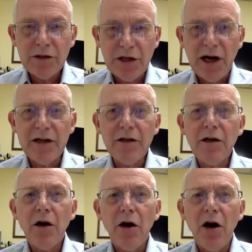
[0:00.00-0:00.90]
done
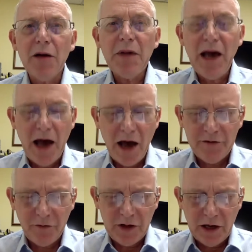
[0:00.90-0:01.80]
on
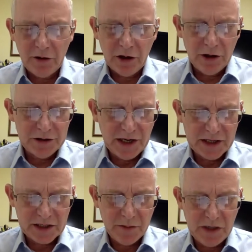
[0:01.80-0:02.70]
behalf of the Alcohol
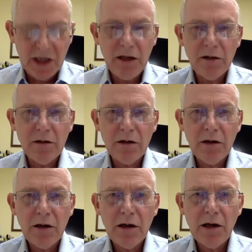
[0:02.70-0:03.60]
Test Committee,
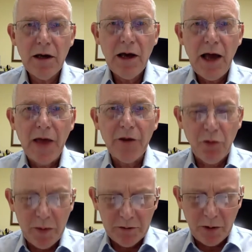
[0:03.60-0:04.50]
and there
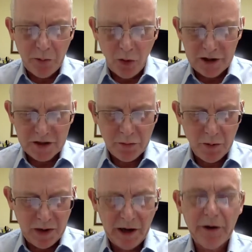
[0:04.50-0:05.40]
will be reports
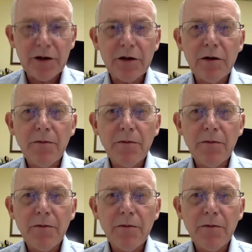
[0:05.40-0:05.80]
prepared.